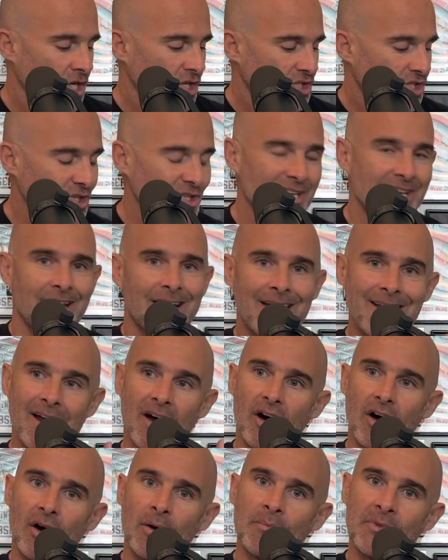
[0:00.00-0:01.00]
So you can kind
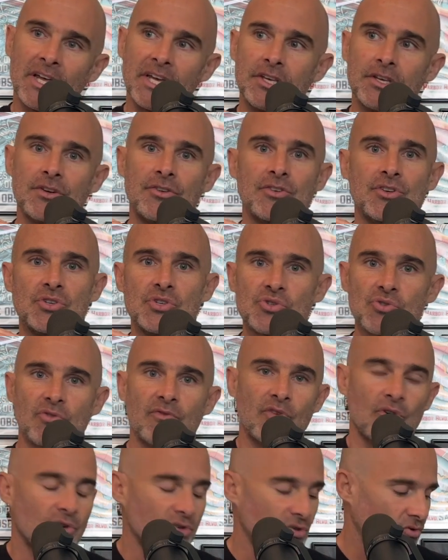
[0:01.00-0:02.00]
of hum your
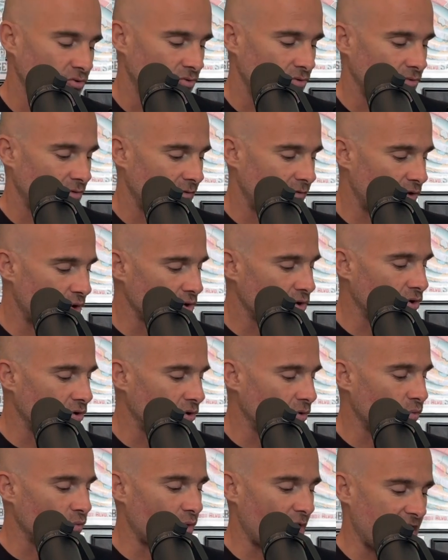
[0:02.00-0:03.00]
neutral
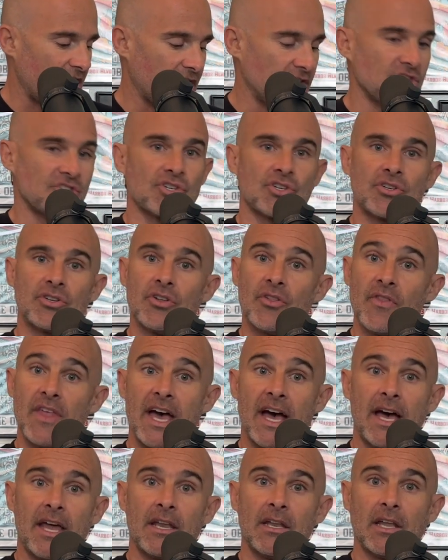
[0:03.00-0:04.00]
vocal range
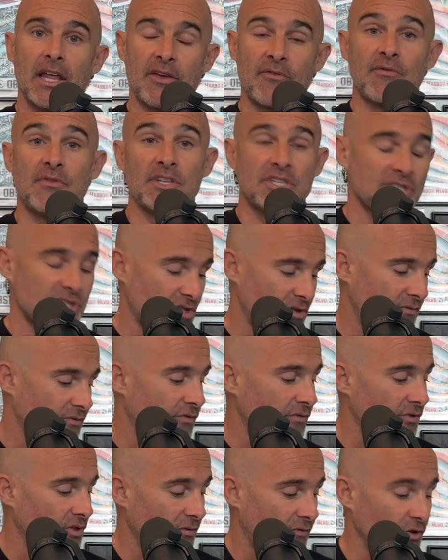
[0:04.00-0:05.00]
that fits
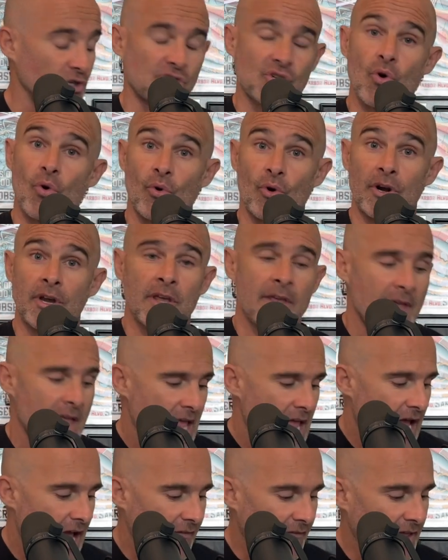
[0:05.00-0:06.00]
the first chord,
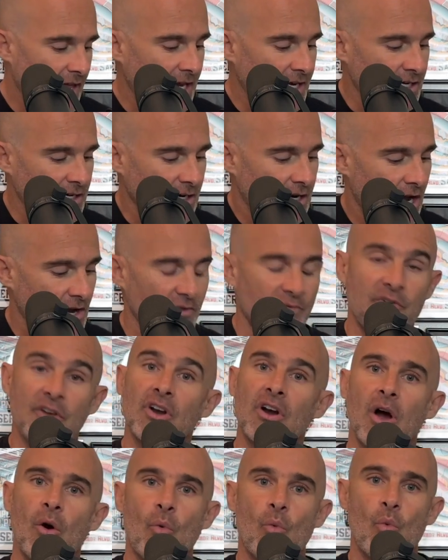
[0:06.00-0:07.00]
and then kind of
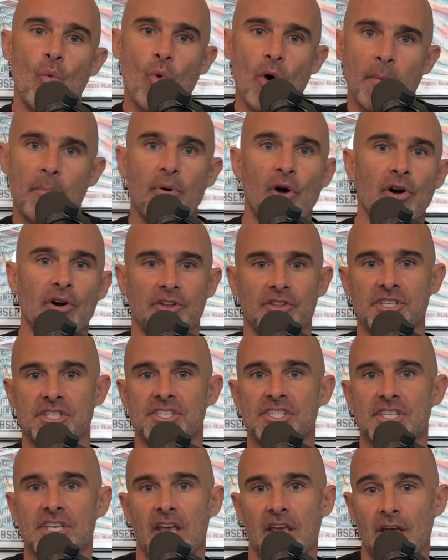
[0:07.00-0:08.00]
figure out what part of the
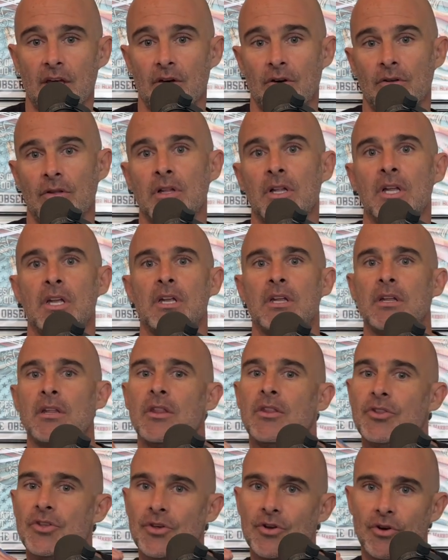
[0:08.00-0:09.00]
scale
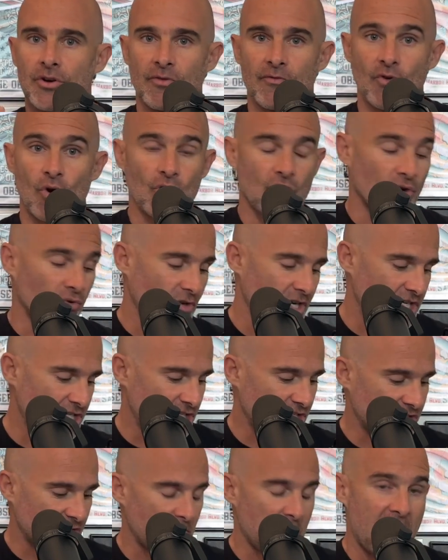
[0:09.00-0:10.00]
your vocal
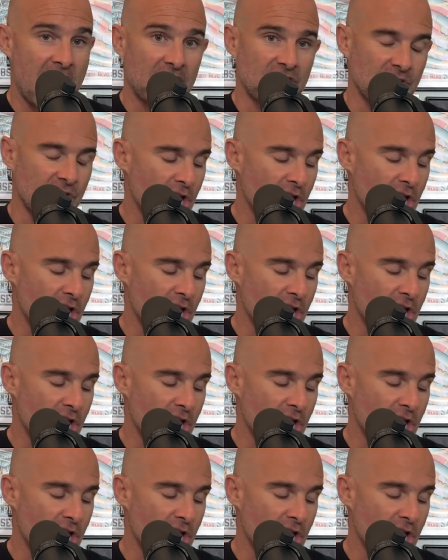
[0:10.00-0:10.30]
range is and match it